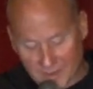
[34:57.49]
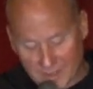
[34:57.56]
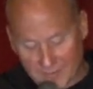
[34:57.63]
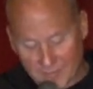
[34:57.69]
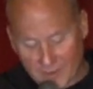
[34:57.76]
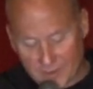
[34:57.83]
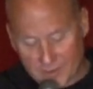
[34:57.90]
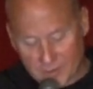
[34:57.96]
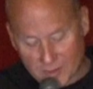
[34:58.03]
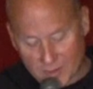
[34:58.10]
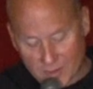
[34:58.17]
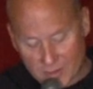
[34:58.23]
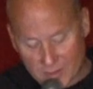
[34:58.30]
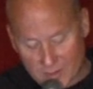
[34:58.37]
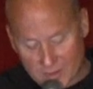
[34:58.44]
And Father
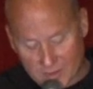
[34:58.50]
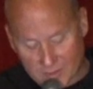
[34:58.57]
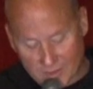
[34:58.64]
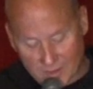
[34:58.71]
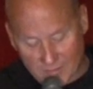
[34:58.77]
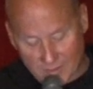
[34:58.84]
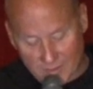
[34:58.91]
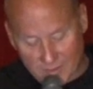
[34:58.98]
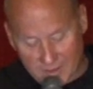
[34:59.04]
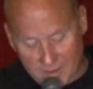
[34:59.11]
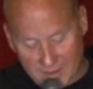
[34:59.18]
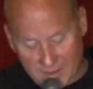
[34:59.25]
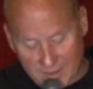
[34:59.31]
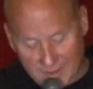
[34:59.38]
Joe, who I was traveling with,